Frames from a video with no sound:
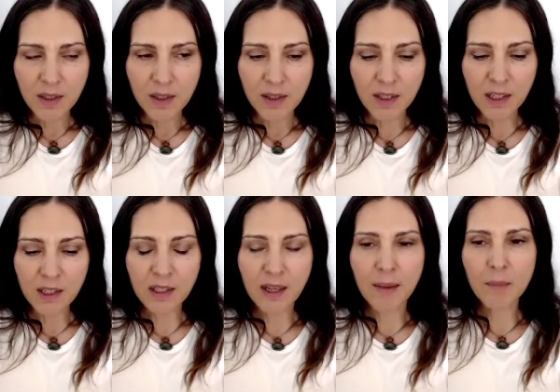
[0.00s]
the
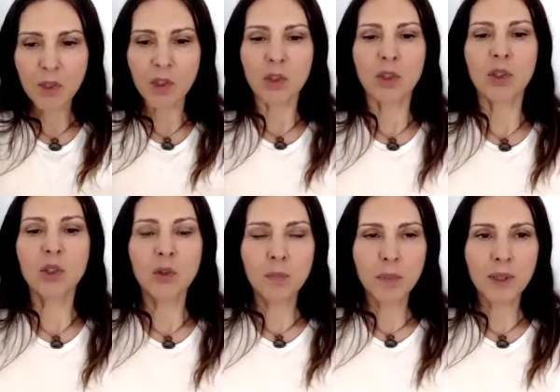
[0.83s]
attempt
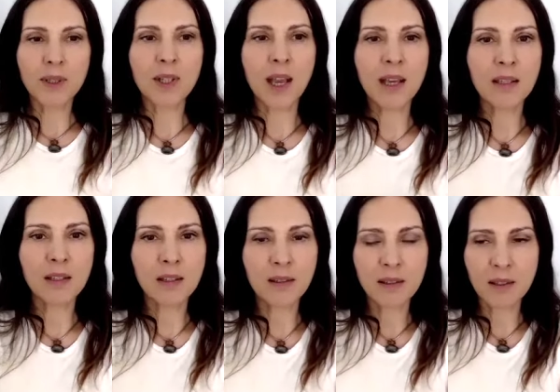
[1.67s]
to
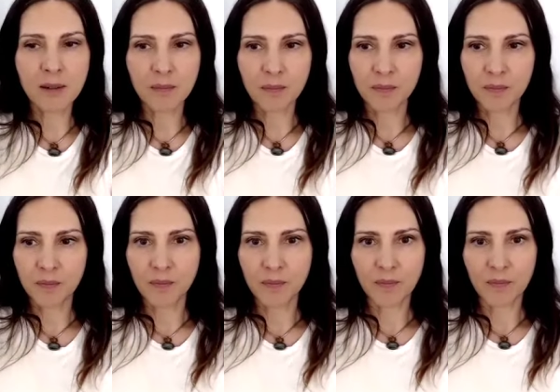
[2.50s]
possess,
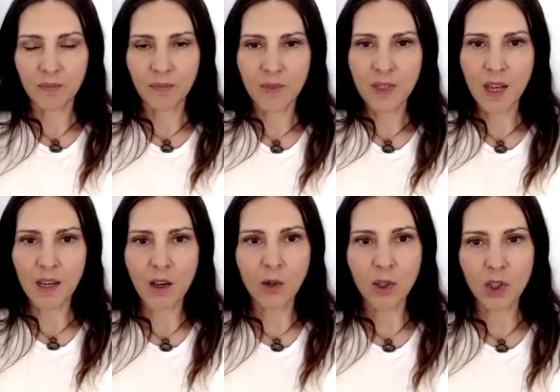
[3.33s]
take
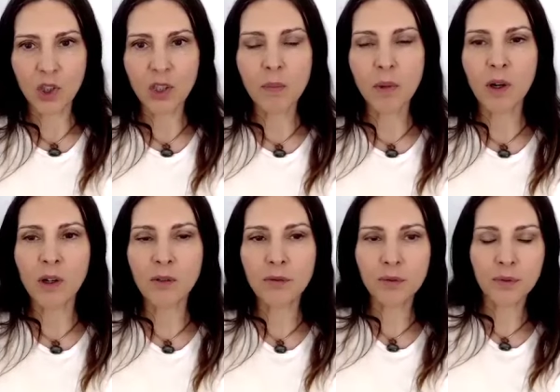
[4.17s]
ownership of,
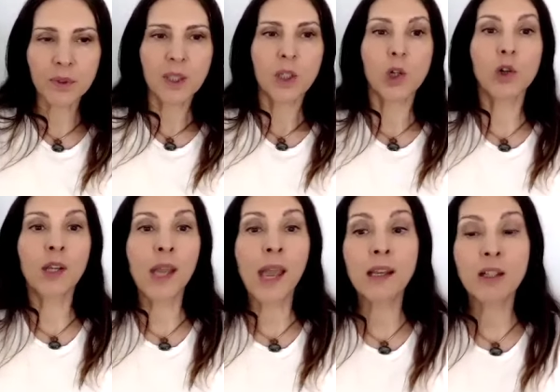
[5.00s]

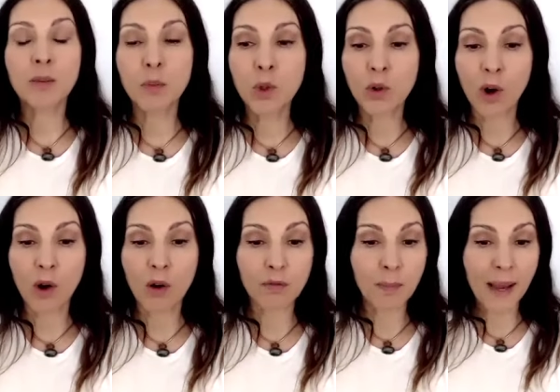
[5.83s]
create more
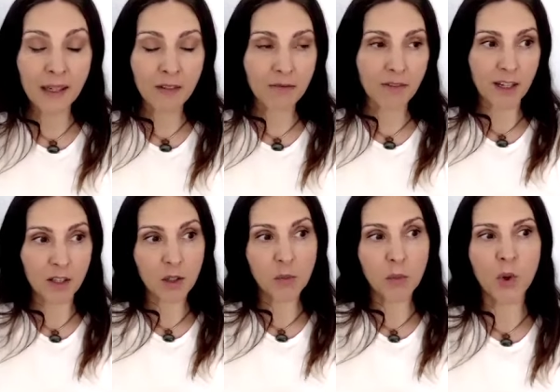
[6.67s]
of,
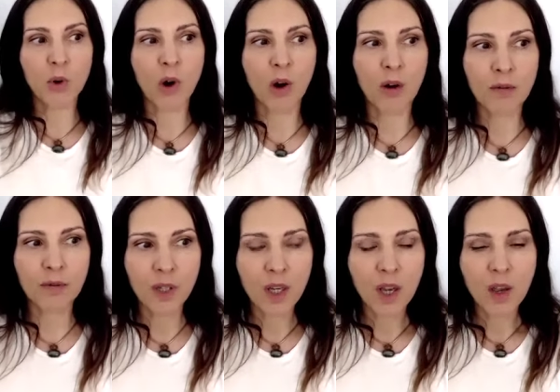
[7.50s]
manifest more of
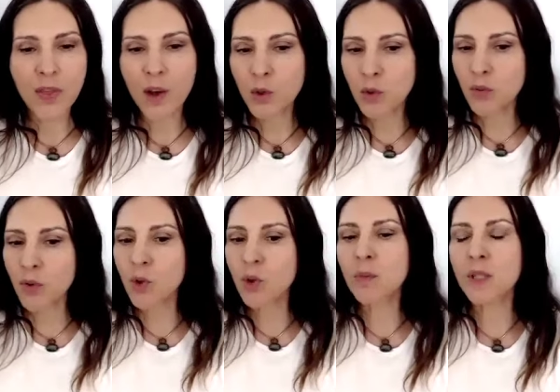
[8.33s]
those
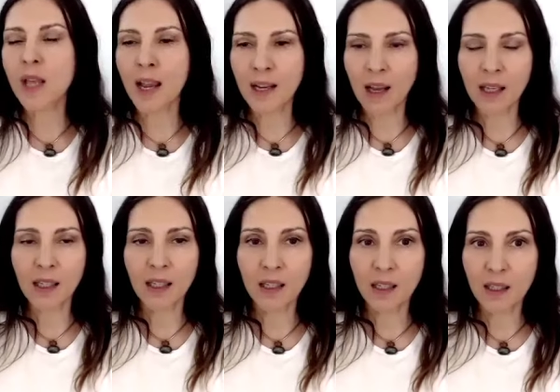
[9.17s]
forms I
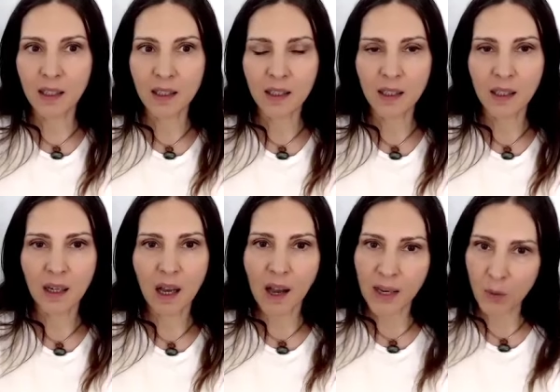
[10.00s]
like,
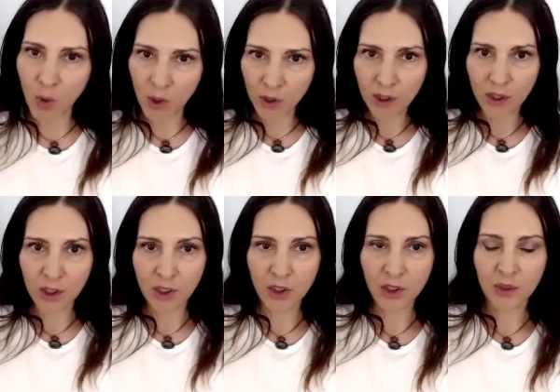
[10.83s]
I
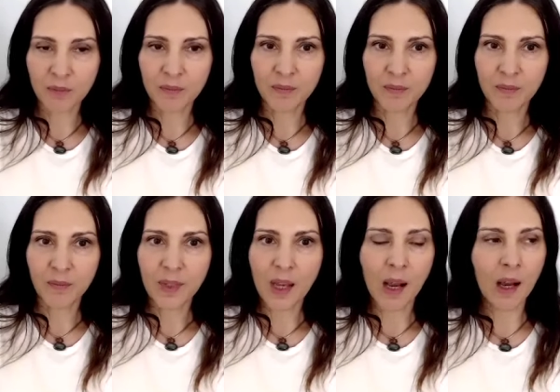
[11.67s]
want,
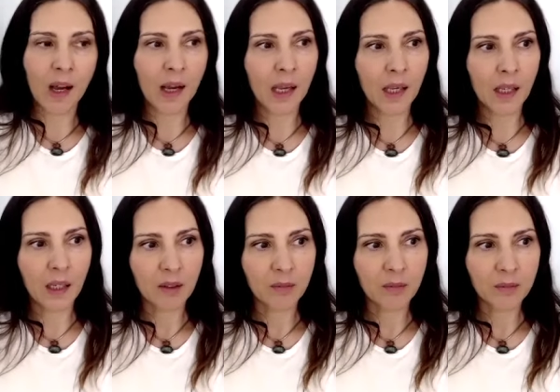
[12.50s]
I
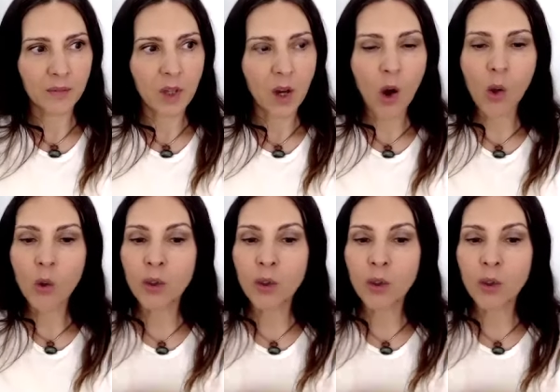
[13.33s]
hold